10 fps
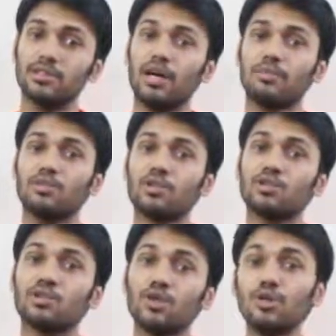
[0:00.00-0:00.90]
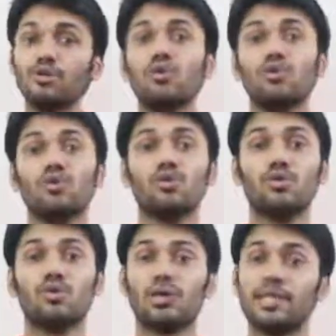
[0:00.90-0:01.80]
you have got 2
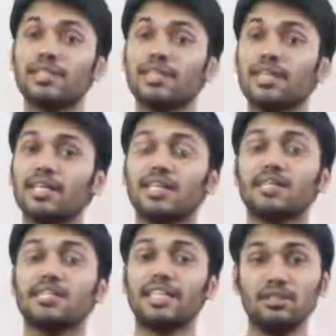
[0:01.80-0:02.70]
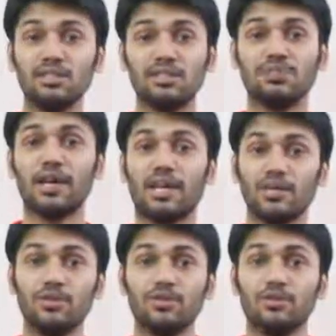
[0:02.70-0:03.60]
in the tens
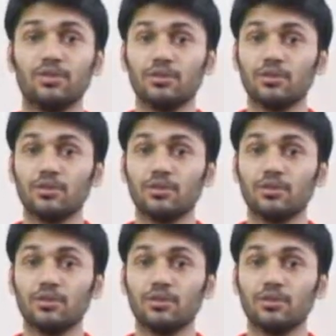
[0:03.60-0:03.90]
value,